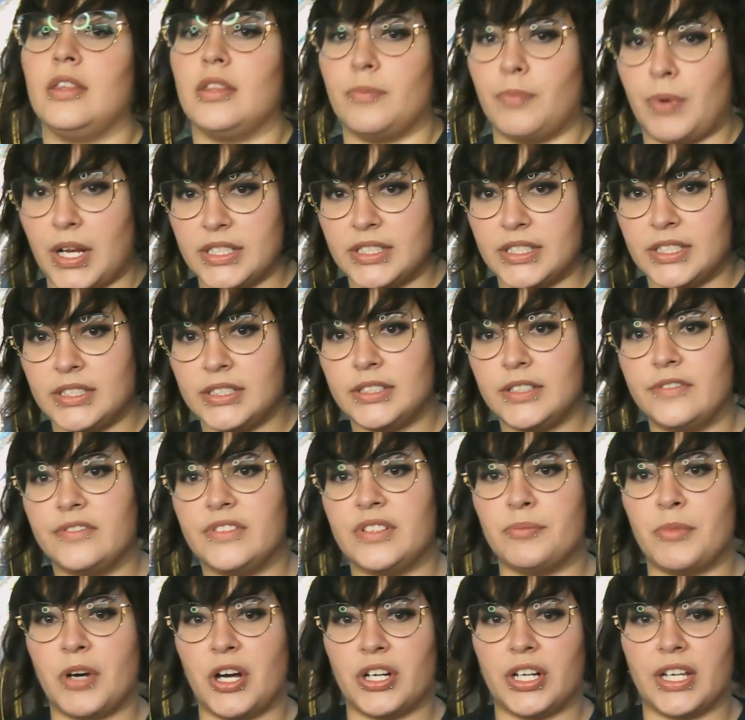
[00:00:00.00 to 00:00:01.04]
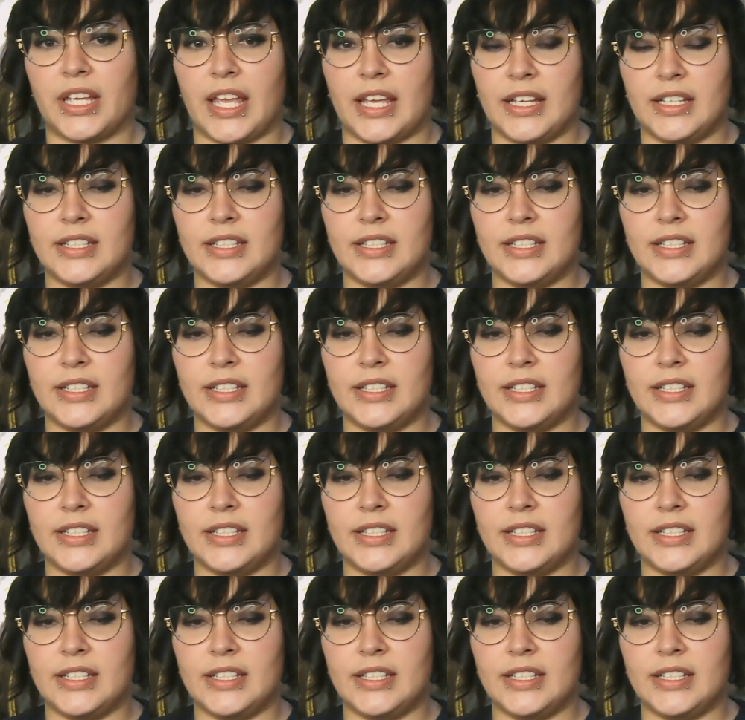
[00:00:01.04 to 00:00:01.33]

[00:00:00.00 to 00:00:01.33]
The presence of demonic